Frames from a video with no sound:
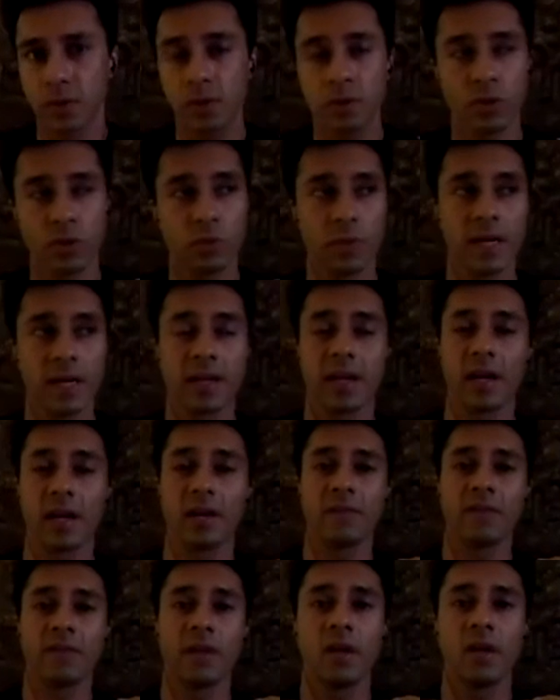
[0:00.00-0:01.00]
You might have
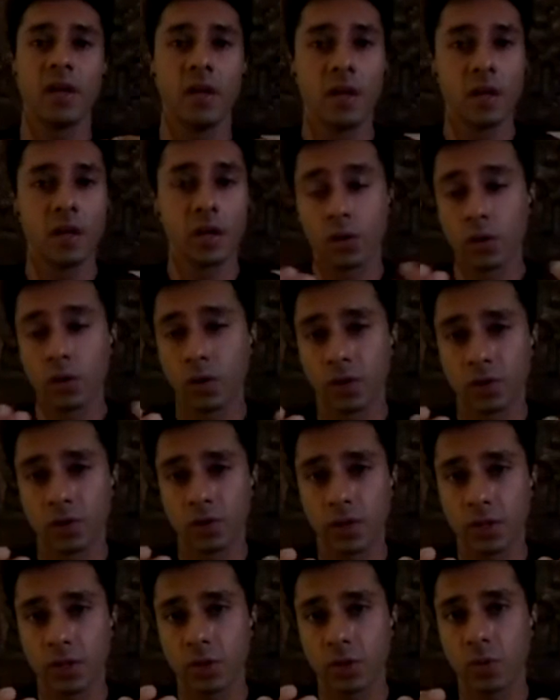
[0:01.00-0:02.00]
a cortisol
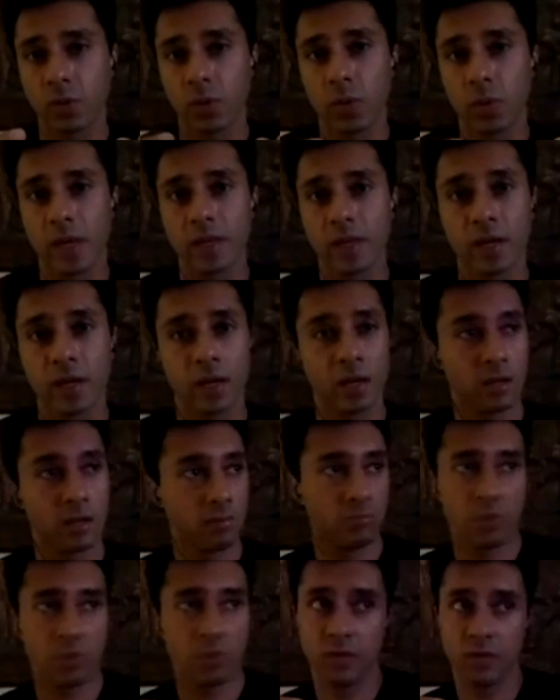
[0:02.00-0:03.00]
issue in the way that
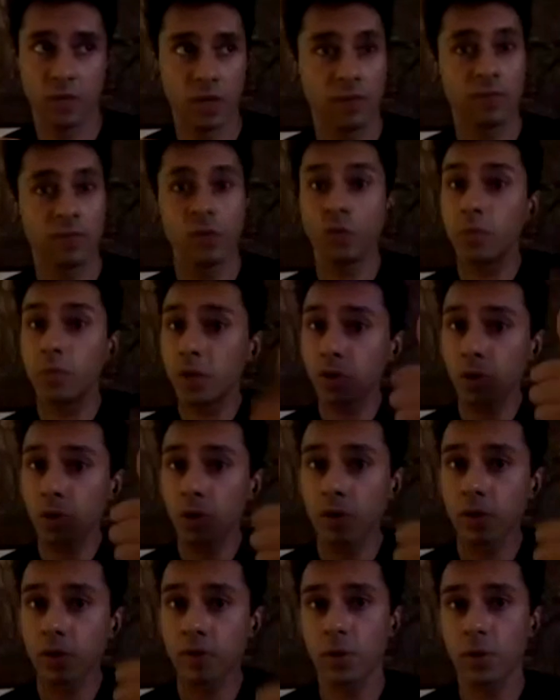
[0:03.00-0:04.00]
if you have too much
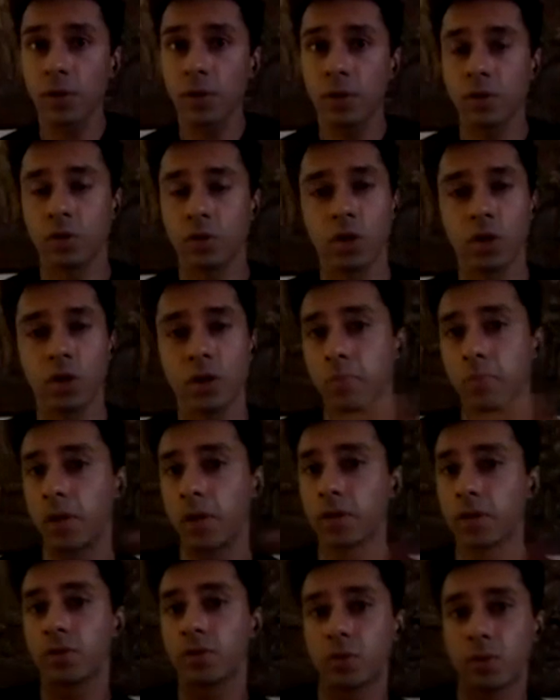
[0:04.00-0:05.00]
cortisol, you're going to burn
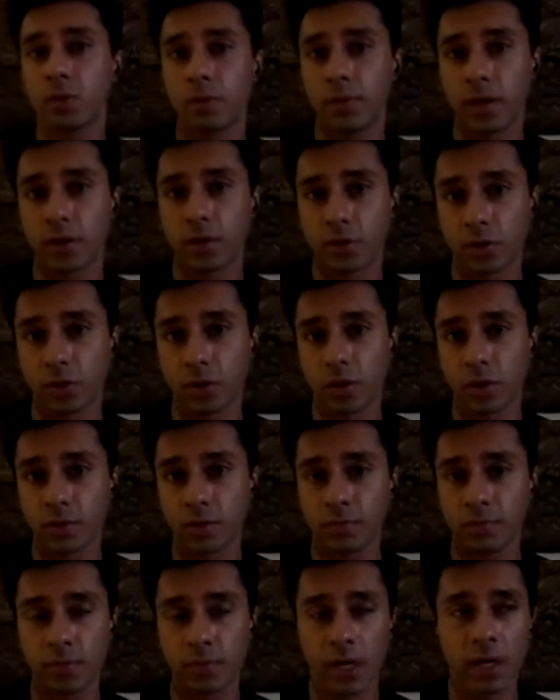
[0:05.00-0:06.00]
through the blood sugar,
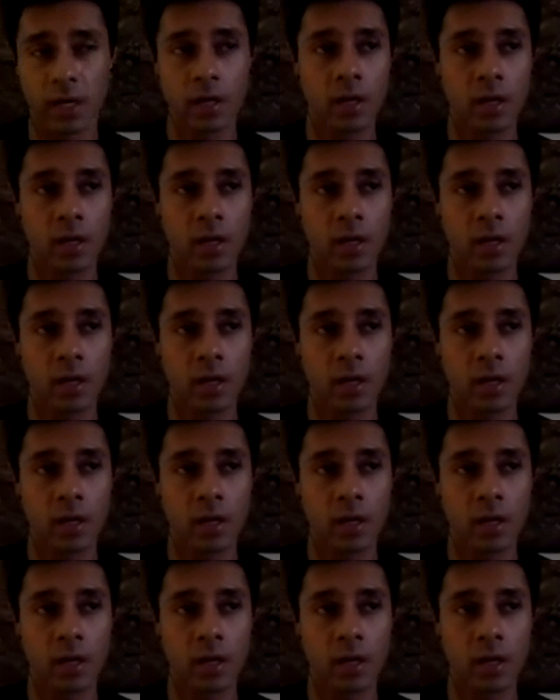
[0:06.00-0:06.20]
right?